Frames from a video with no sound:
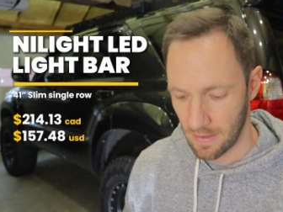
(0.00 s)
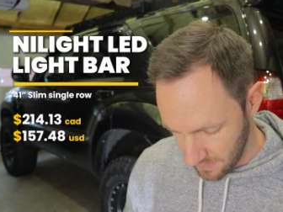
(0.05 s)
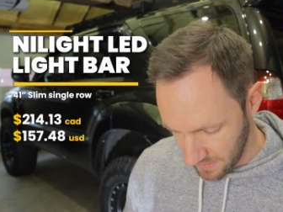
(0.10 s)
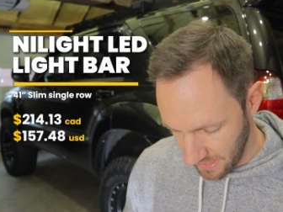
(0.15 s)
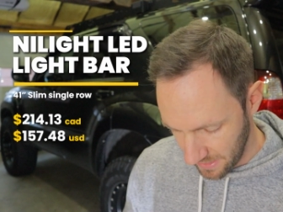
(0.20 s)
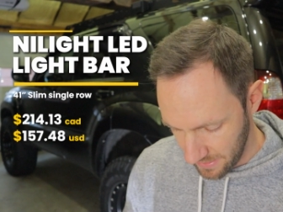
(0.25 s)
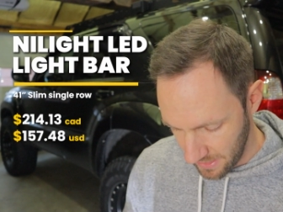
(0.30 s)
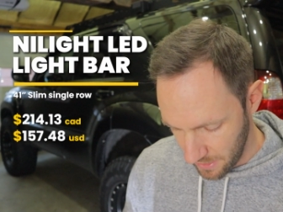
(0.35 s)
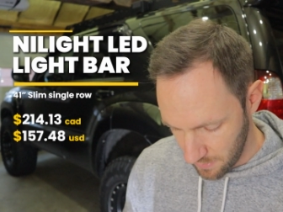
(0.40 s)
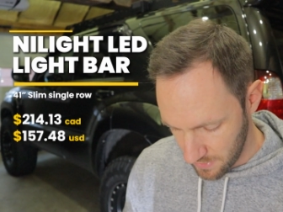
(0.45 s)

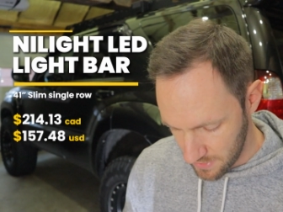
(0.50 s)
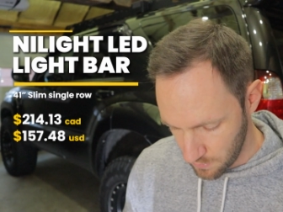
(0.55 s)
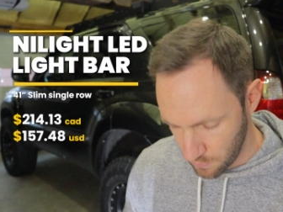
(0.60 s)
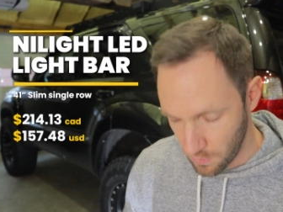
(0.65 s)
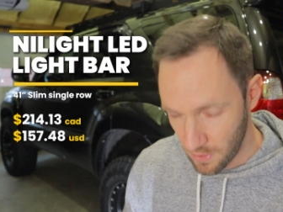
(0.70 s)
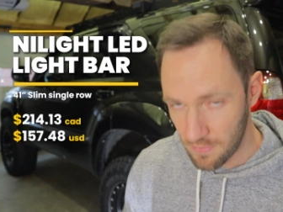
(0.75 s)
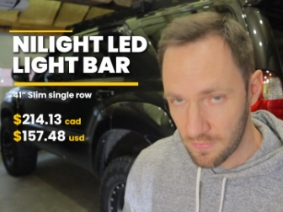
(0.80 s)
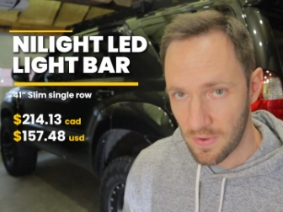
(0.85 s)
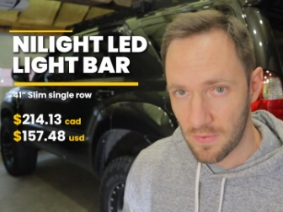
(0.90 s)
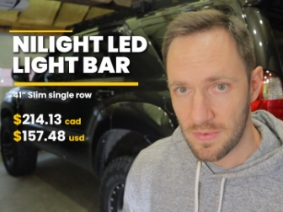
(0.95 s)
That light was
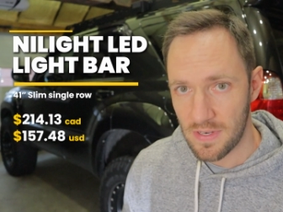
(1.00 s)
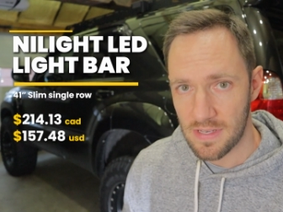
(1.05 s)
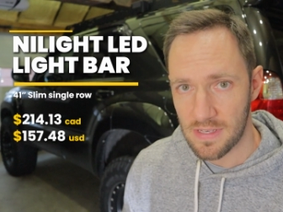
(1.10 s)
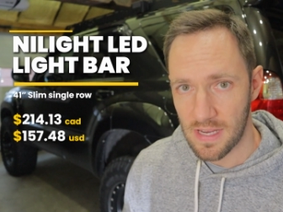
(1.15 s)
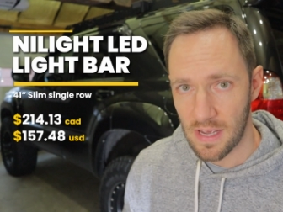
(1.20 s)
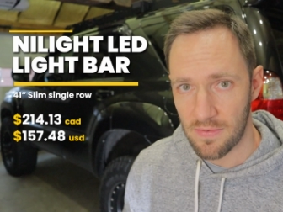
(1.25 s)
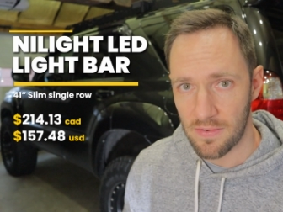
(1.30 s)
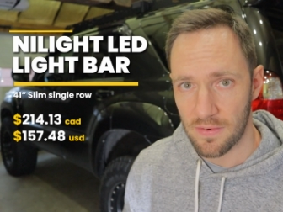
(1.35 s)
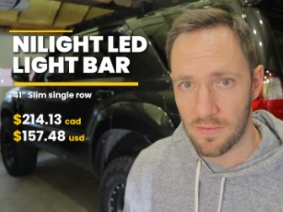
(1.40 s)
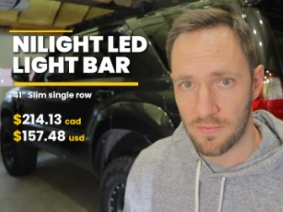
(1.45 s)

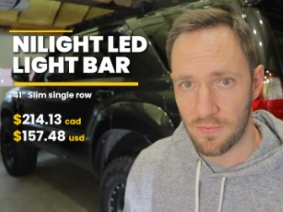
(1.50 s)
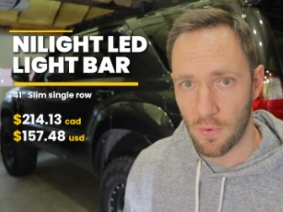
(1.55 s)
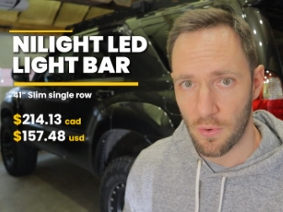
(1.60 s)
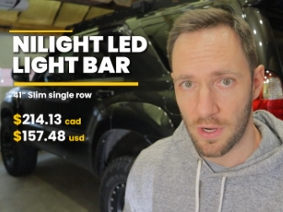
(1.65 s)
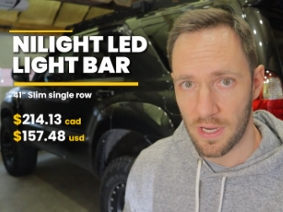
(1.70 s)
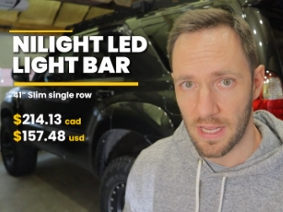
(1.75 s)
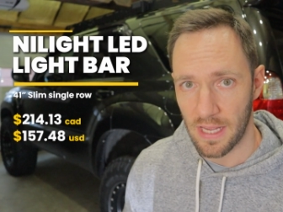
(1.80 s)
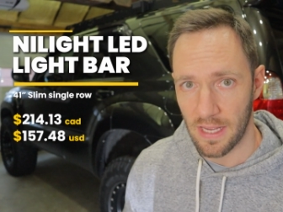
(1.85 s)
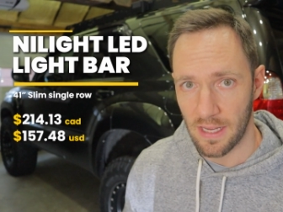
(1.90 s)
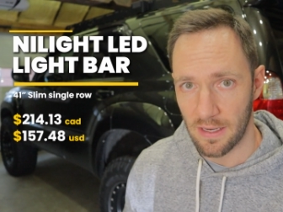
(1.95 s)

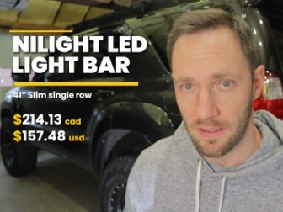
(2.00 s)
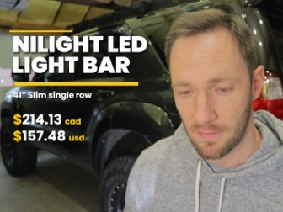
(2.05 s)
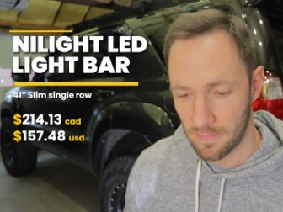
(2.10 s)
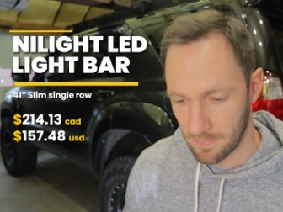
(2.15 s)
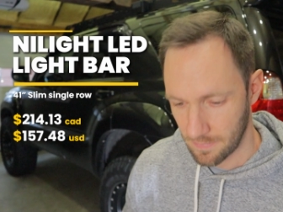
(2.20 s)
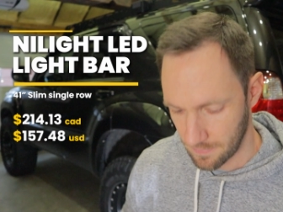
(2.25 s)
$157.48.